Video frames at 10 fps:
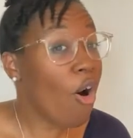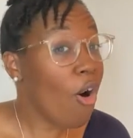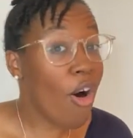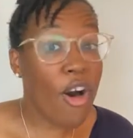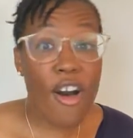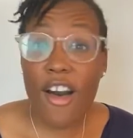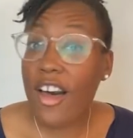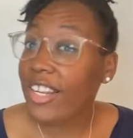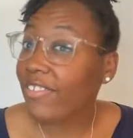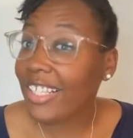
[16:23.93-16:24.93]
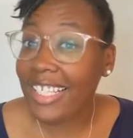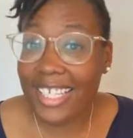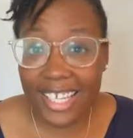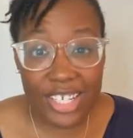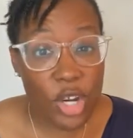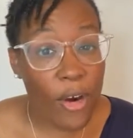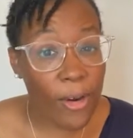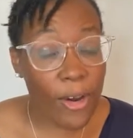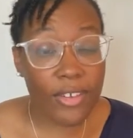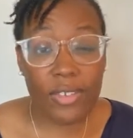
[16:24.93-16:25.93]
all of the leakage,
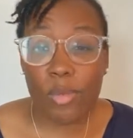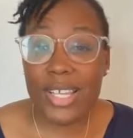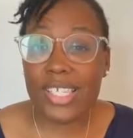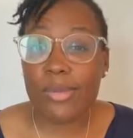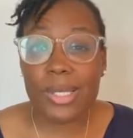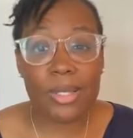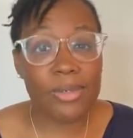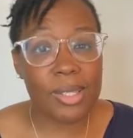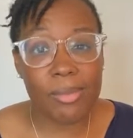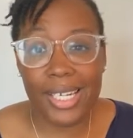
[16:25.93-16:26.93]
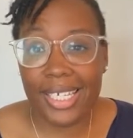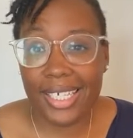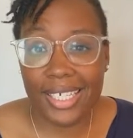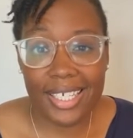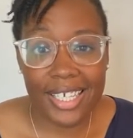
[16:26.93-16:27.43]
all of the ways he was losing money.